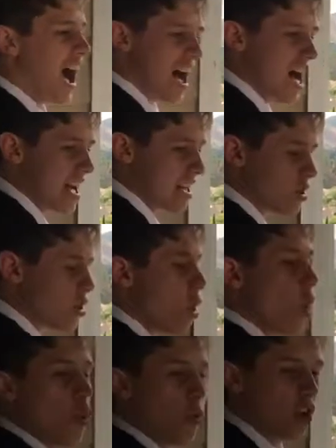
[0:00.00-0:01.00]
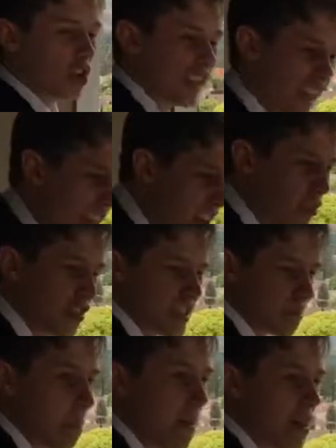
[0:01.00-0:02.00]
I will kill
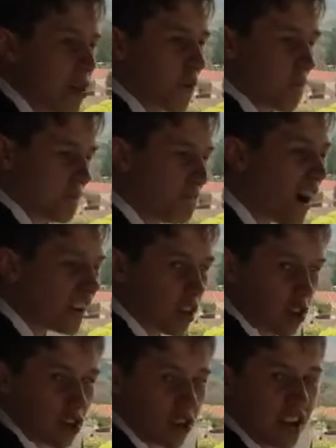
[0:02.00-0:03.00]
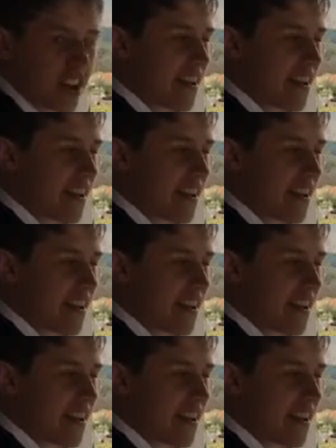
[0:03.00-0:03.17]
this motherfucker